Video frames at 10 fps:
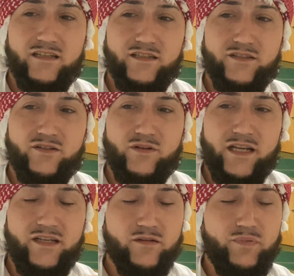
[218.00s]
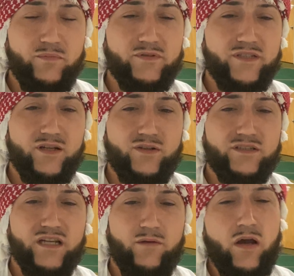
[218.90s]
you know, I hear people say all the
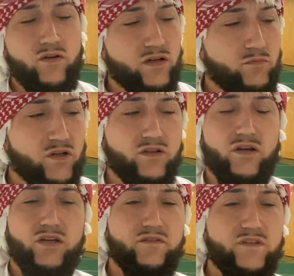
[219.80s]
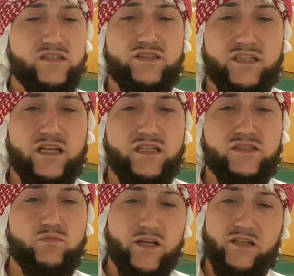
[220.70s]
time, how come Allah, if that's the case,
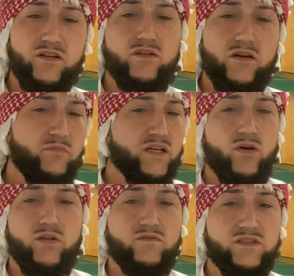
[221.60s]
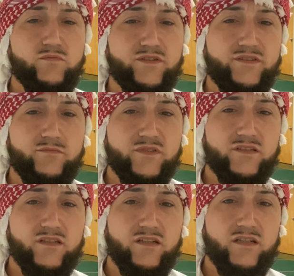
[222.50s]
why didn't Allah make all of us Muslims?
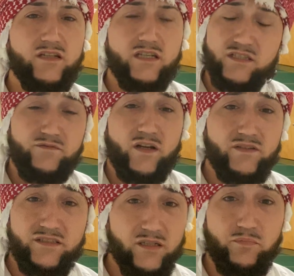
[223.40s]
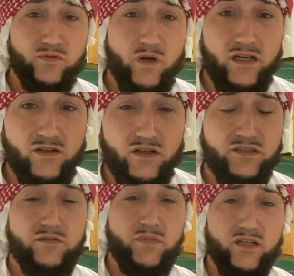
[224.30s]
It's very simple why Allah
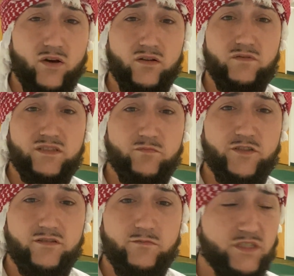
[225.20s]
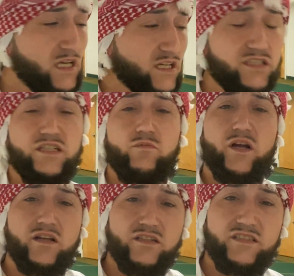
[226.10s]
didn't make all of us Muslims. Because He
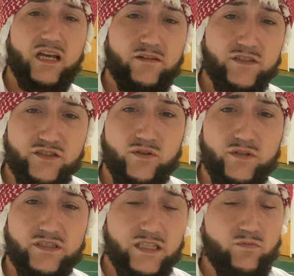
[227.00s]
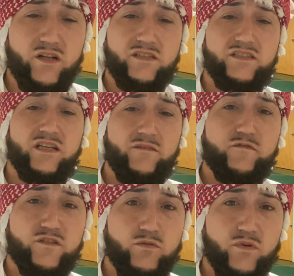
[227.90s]
wanted us to have the choice. He wanted us to have
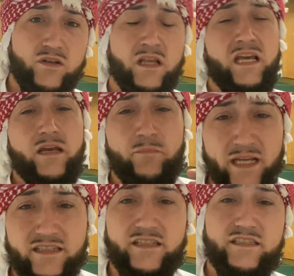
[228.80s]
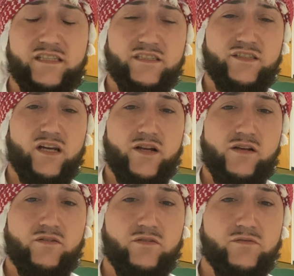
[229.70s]
free will and make the decision on
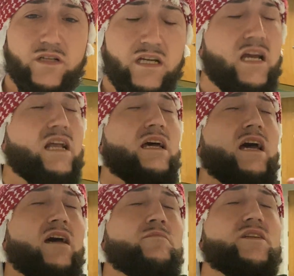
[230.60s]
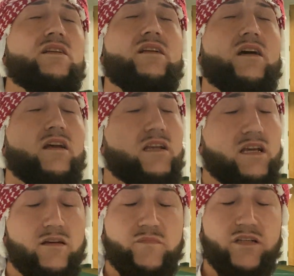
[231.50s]
our own. Alhamdulillah,
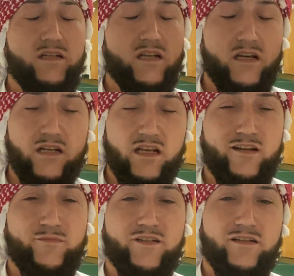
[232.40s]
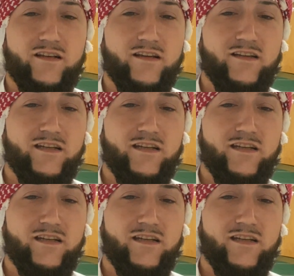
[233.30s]
alhamdulillah, alhamdulillah.